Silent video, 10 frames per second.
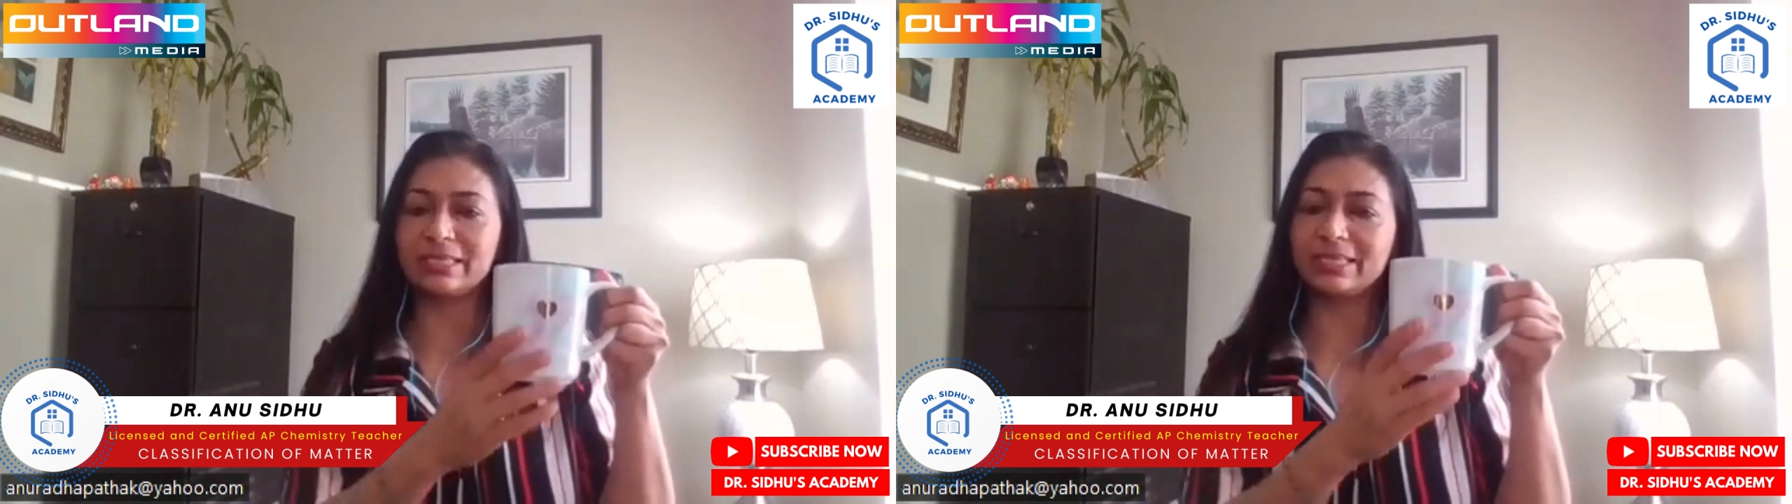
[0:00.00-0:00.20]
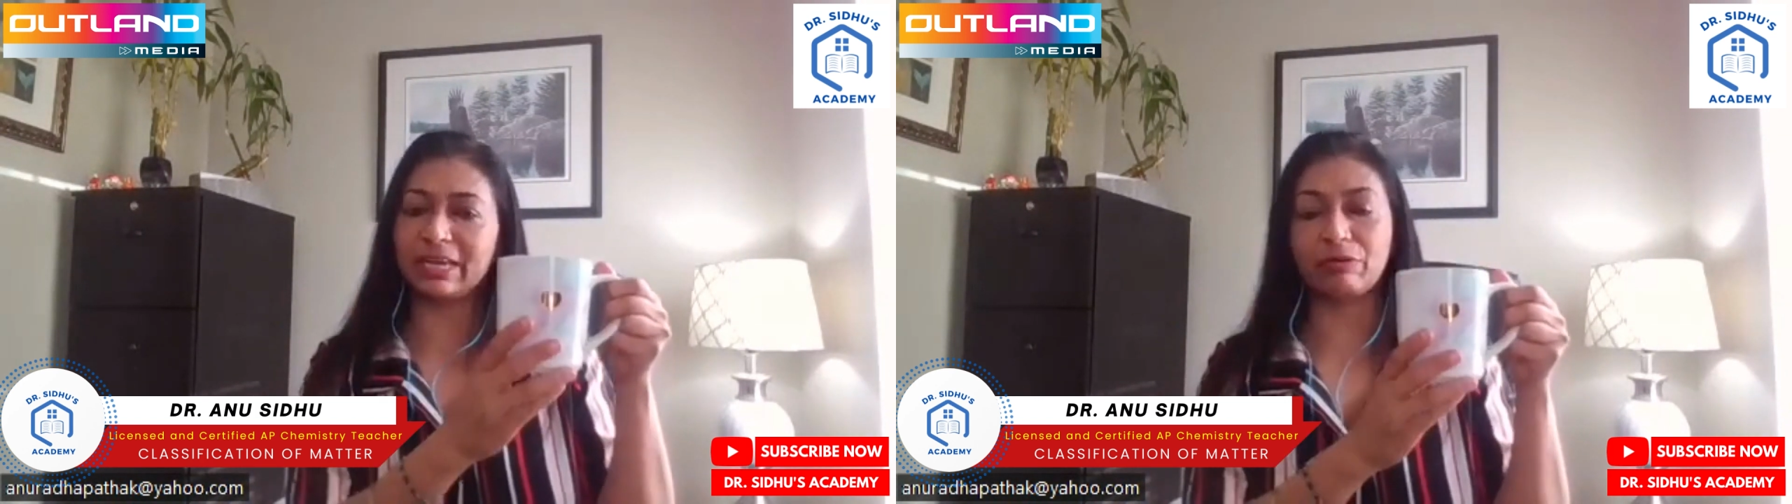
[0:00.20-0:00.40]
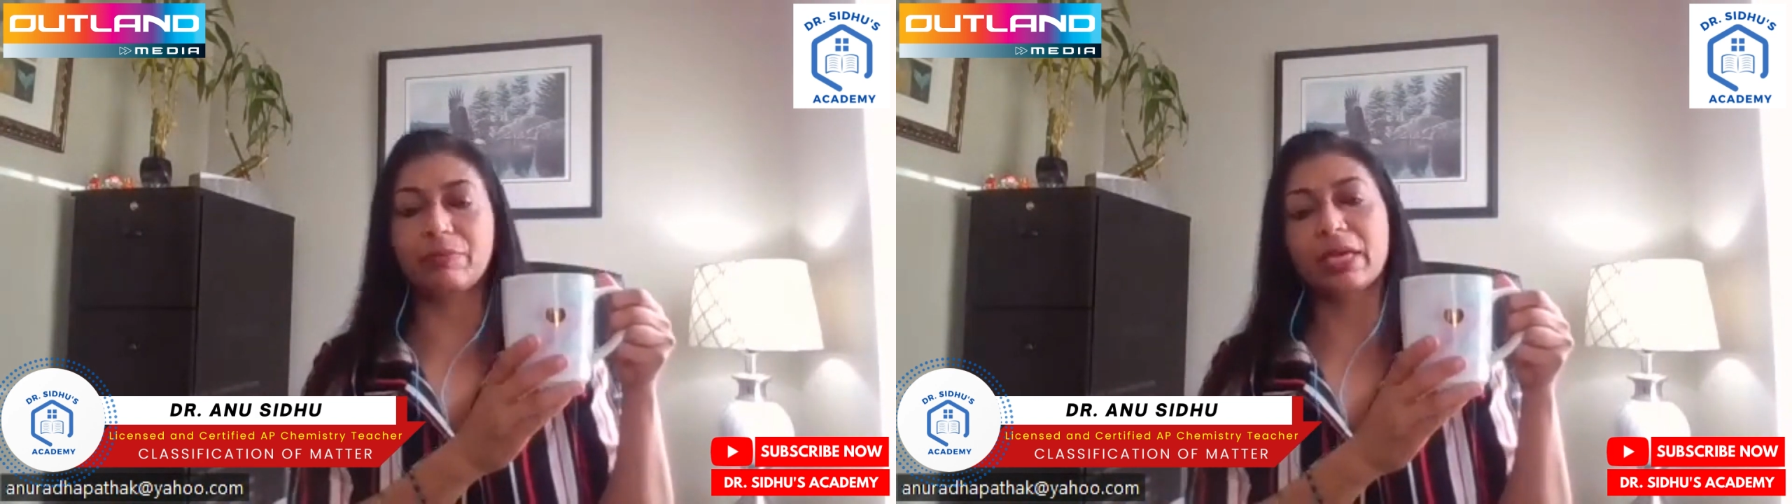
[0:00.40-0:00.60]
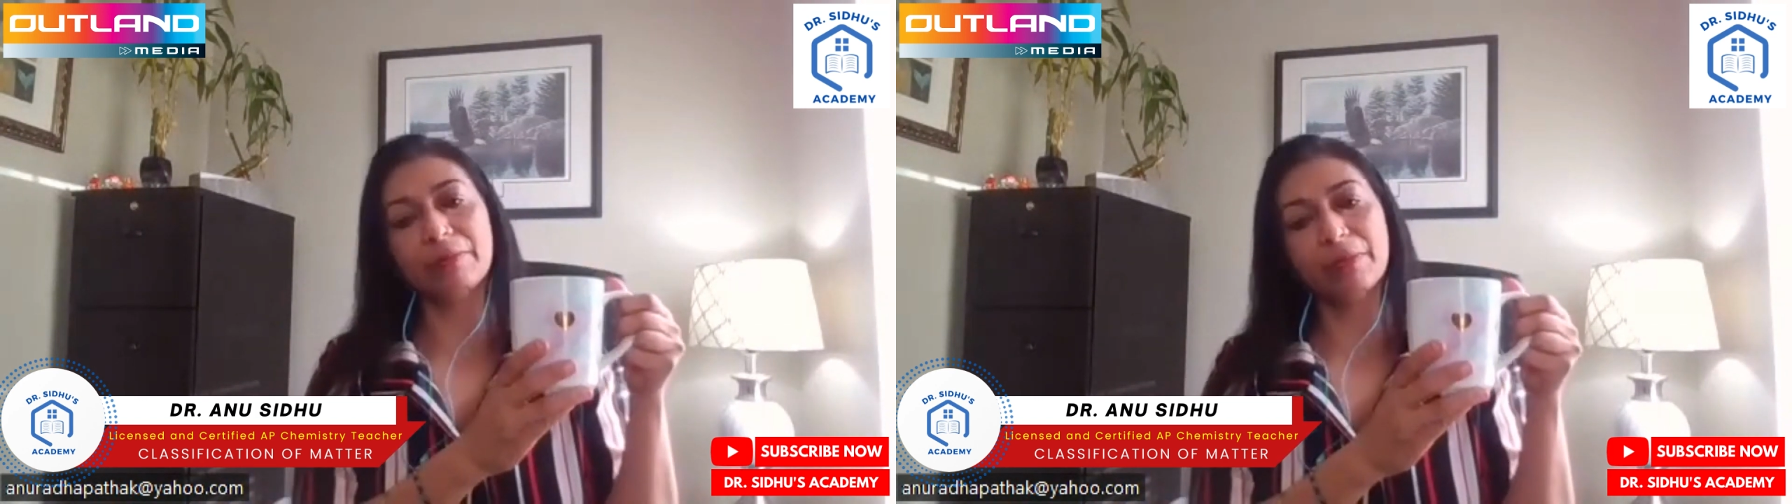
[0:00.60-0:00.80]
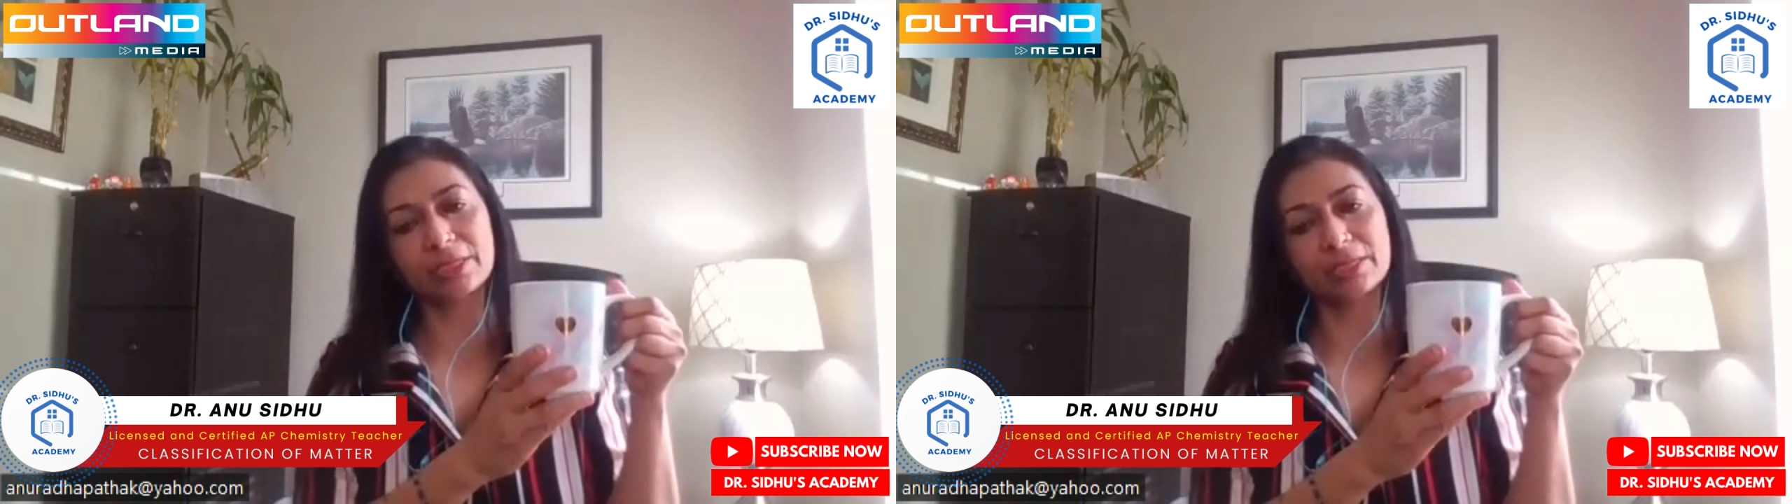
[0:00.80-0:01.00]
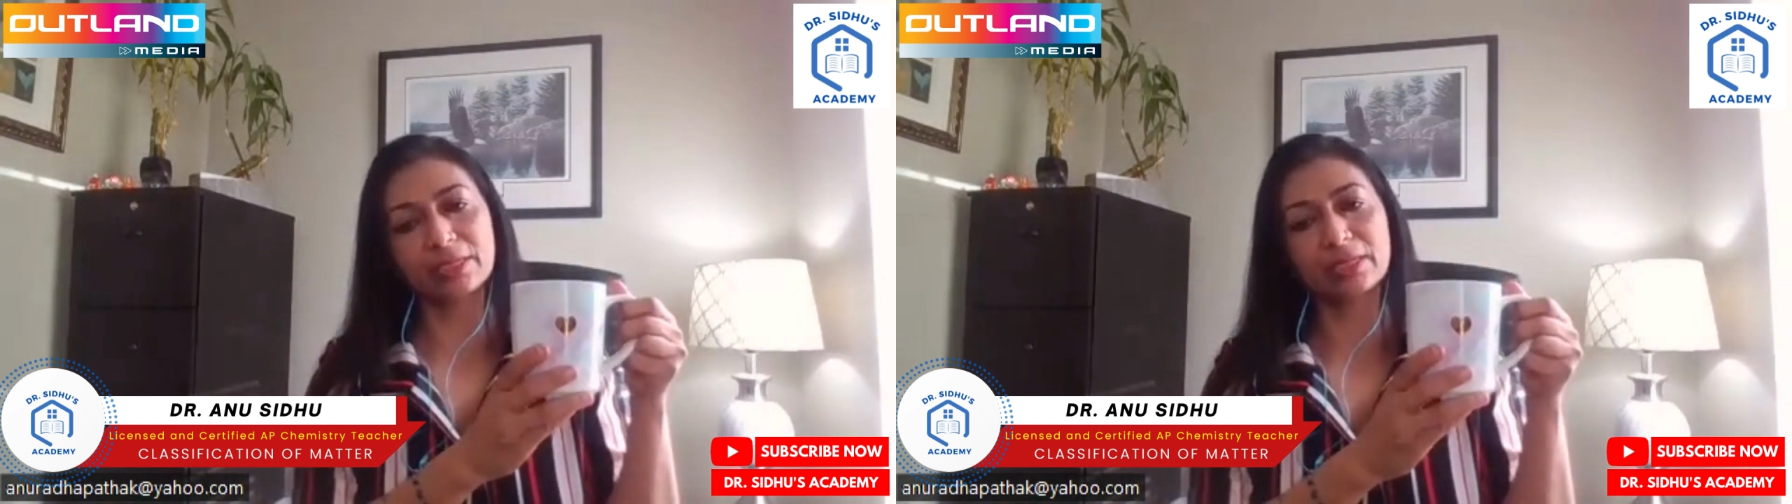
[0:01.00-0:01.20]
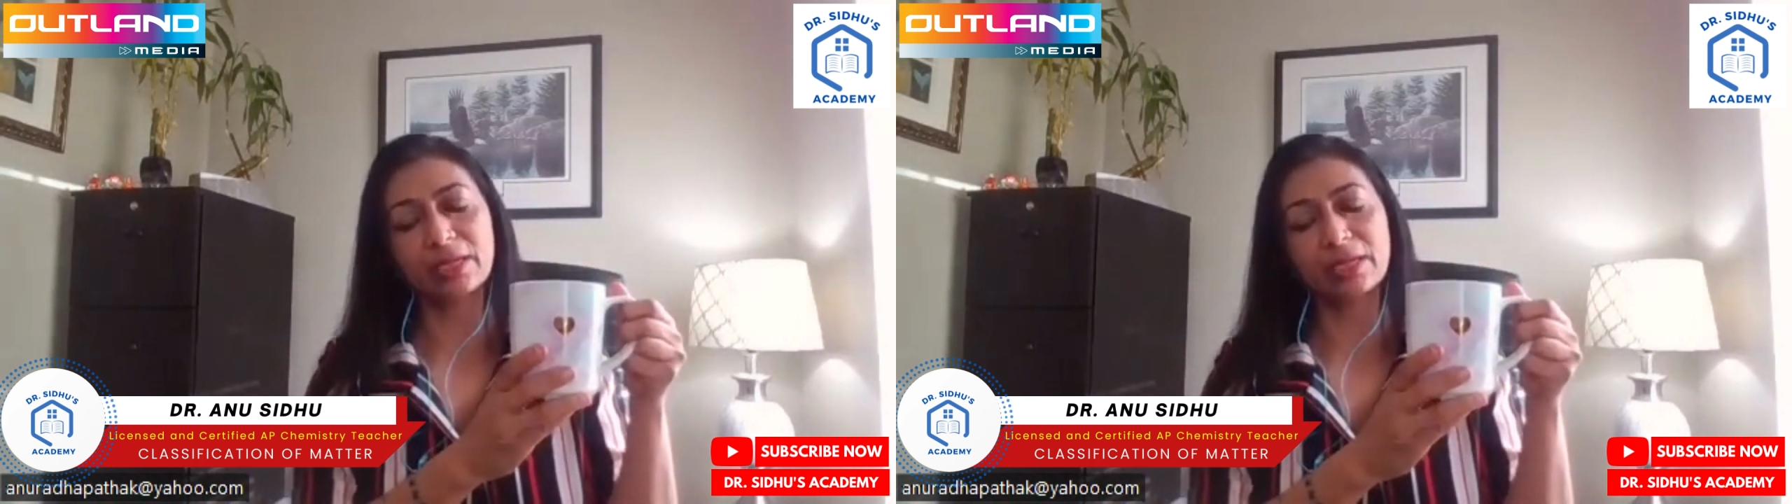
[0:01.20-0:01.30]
that will be a mixture.